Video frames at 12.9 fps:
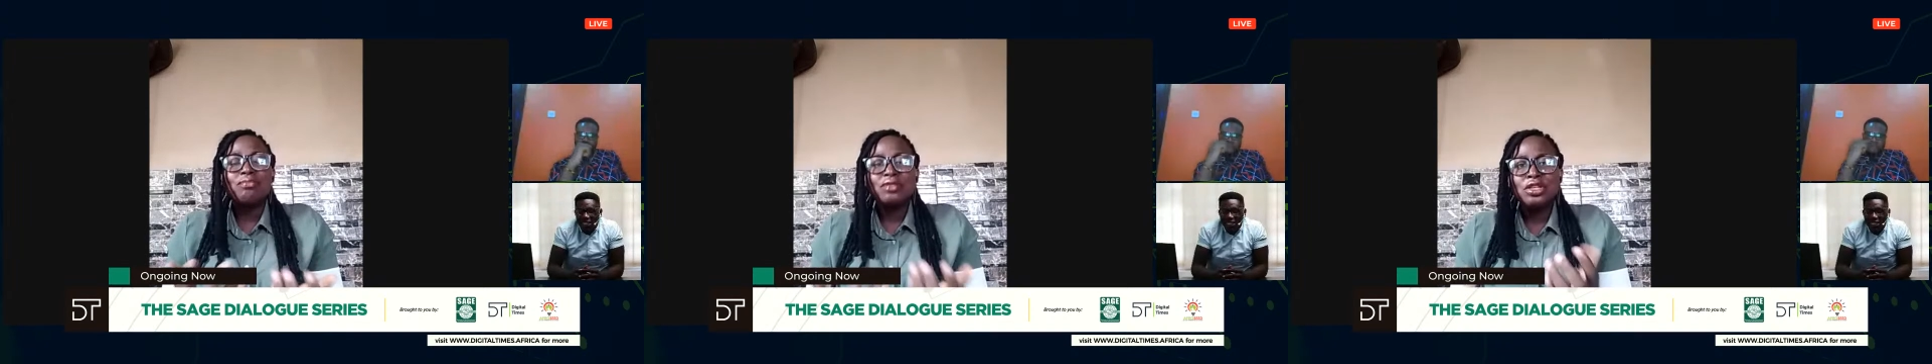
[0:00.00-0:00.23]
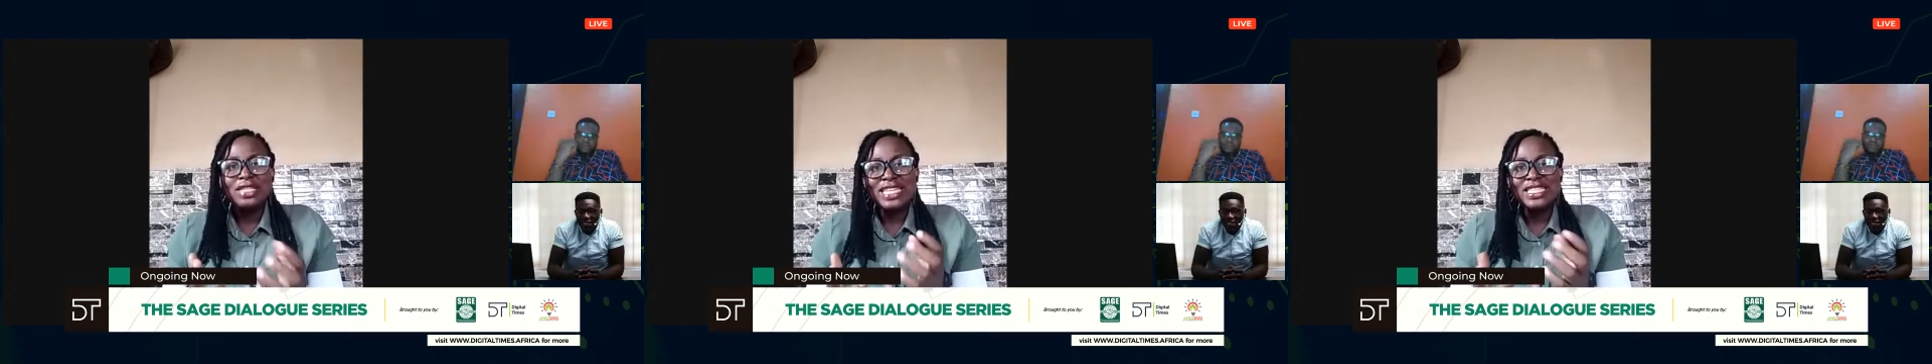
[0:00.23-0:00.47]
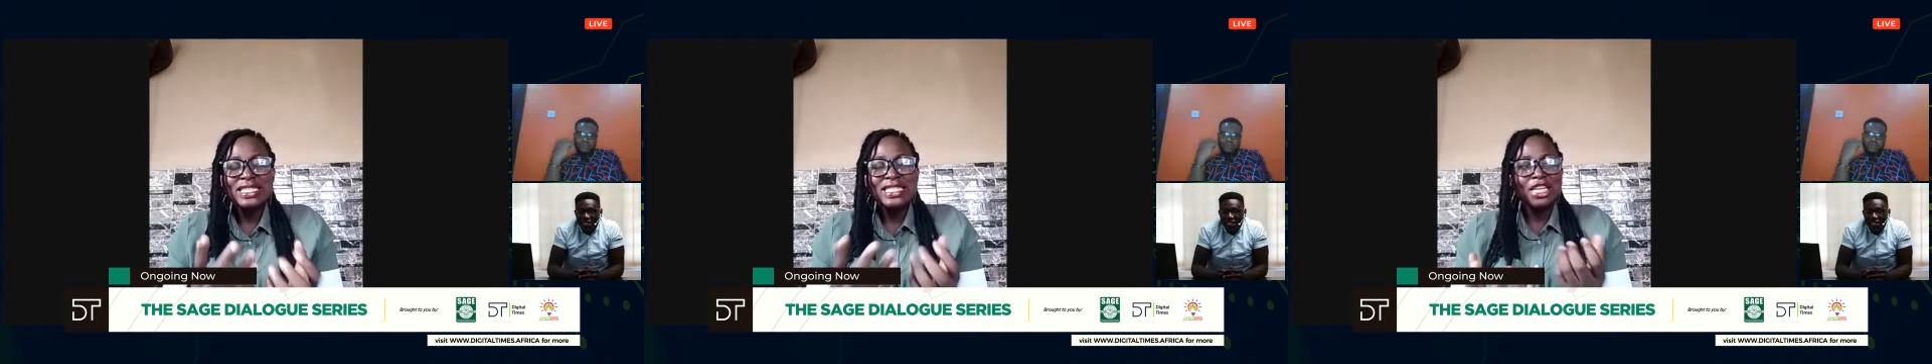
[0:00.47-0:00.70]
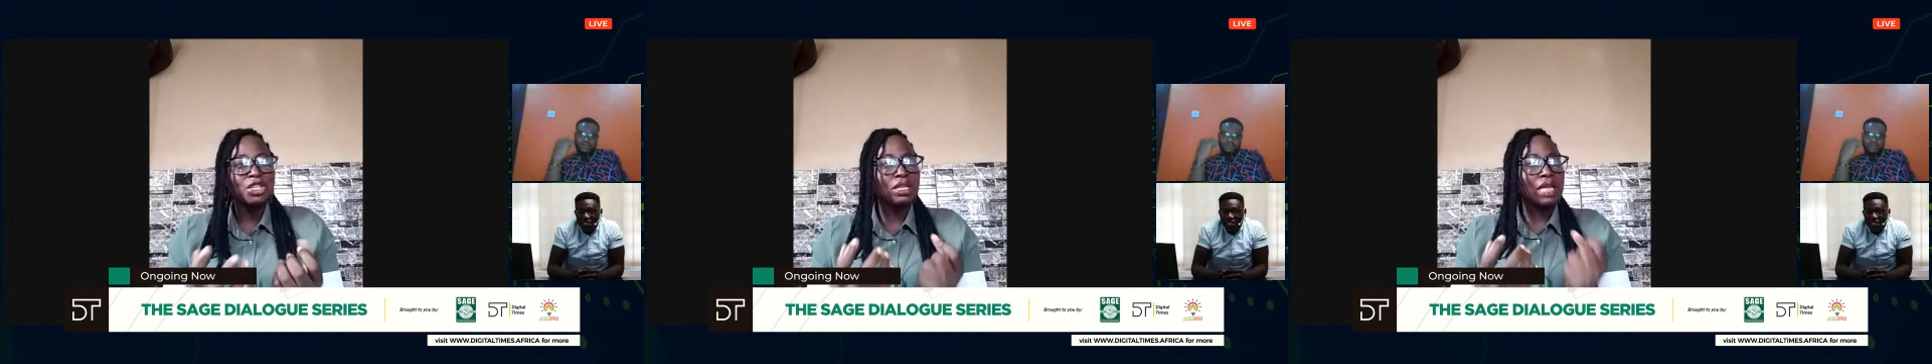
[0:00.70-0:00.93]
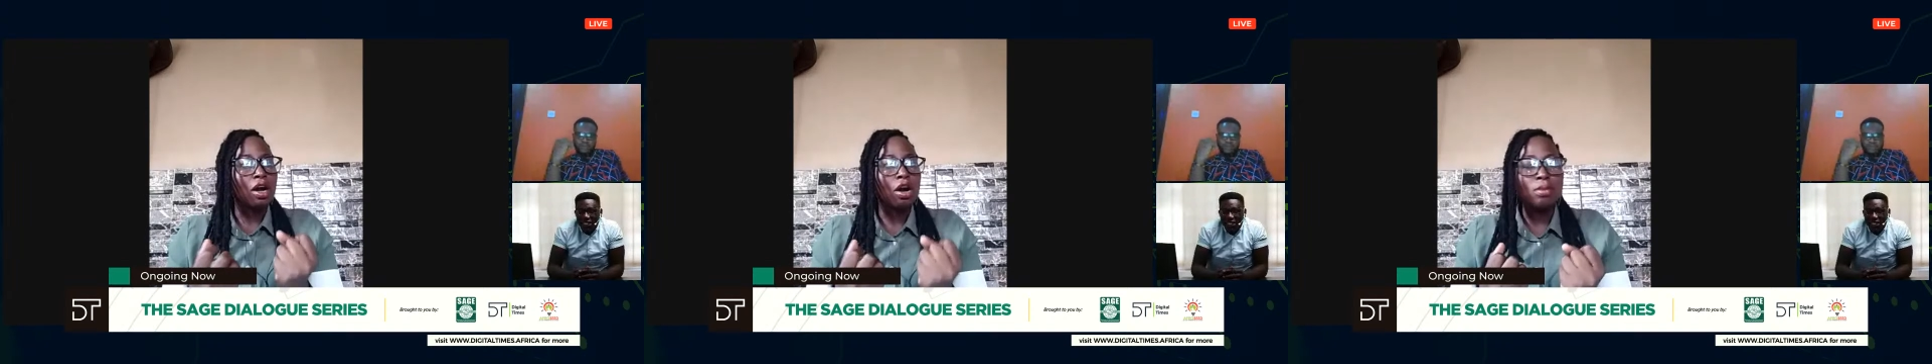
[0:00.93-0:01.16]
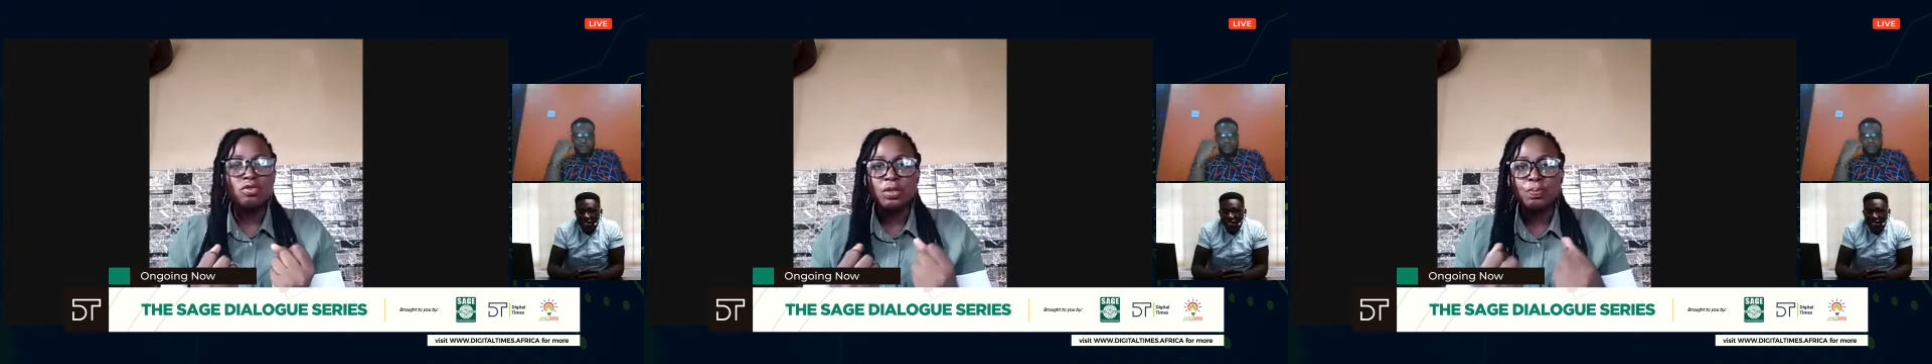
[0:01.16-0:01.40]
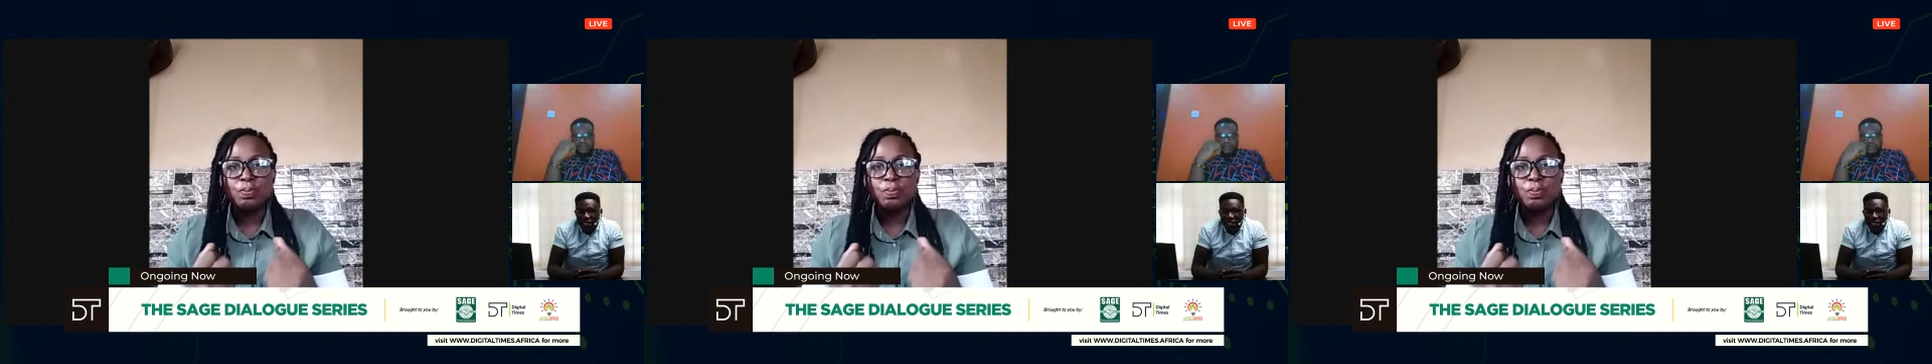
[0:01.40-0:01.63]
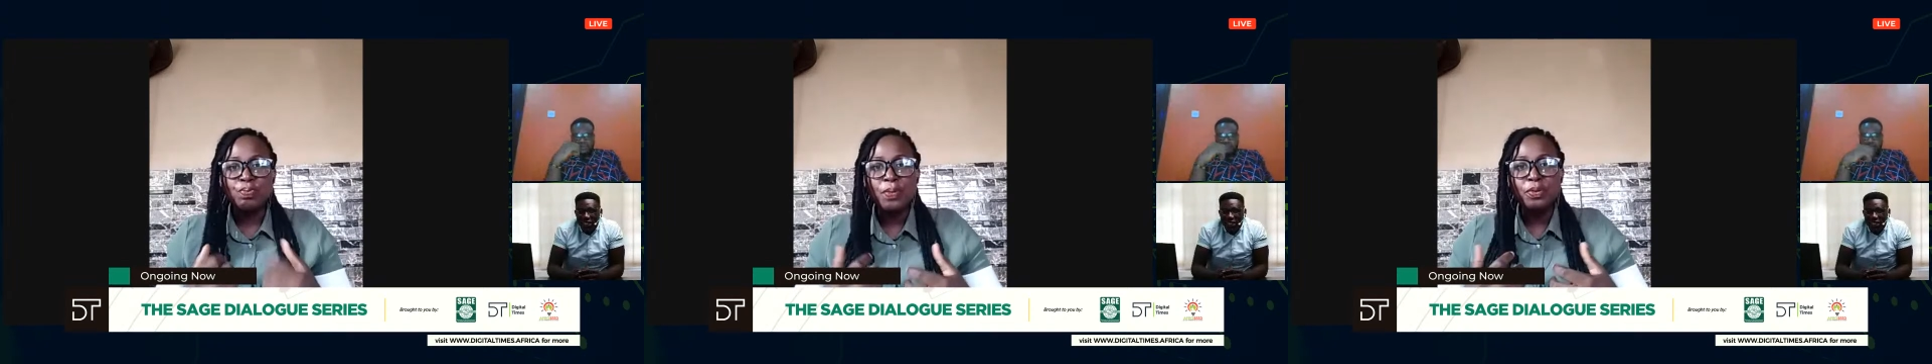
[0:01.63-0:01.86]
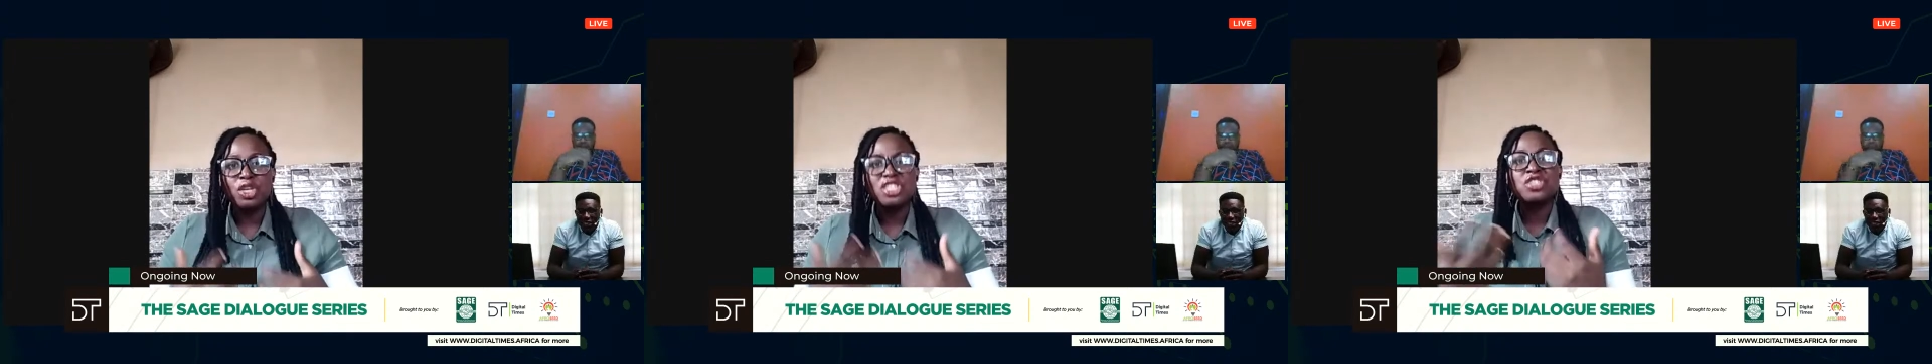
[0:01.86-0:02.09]
There's this tension that comes with
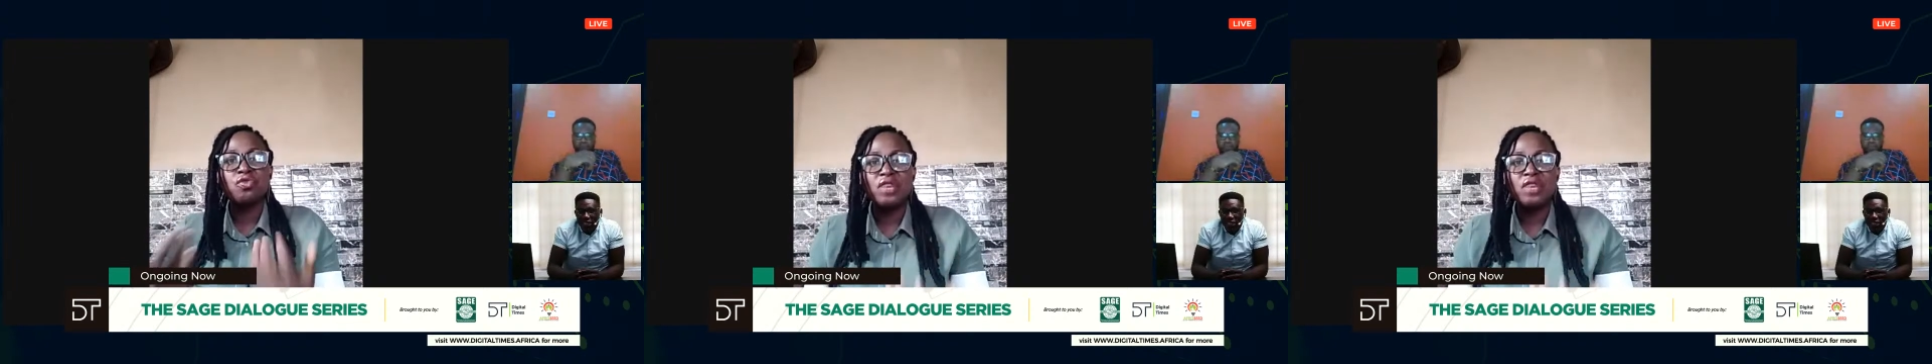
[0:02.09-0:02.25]
people just